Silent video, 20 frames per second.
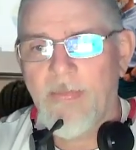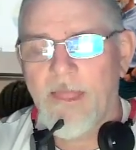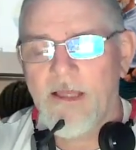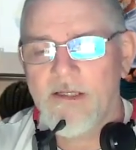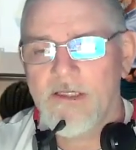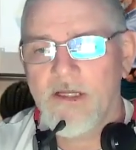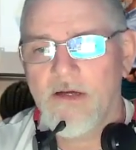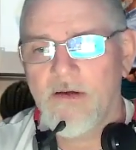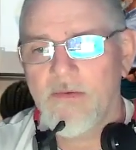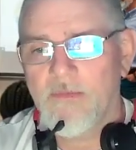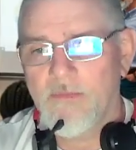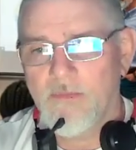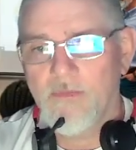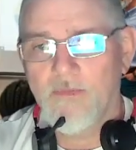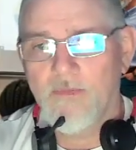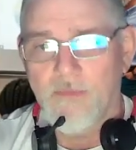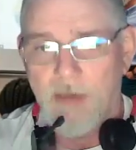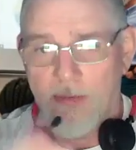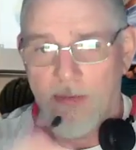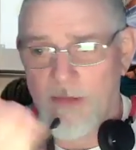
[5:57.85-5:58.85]
So
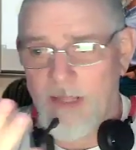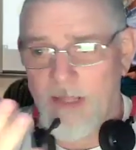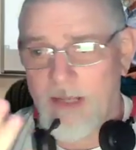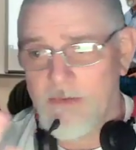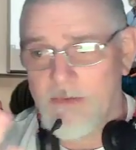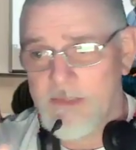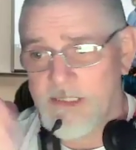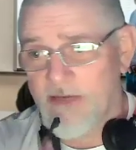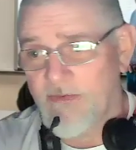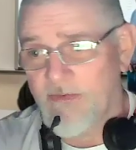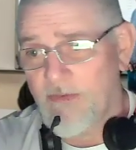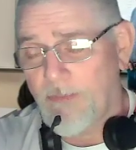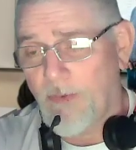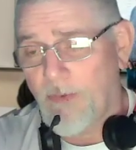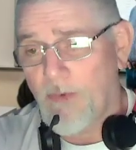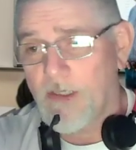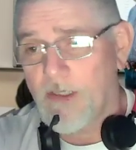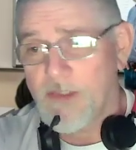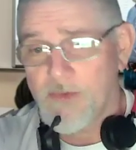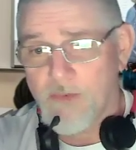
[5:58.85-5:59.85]
remember that was 7
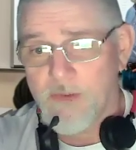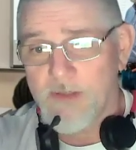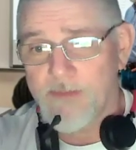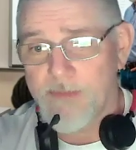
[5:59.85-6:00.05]
points was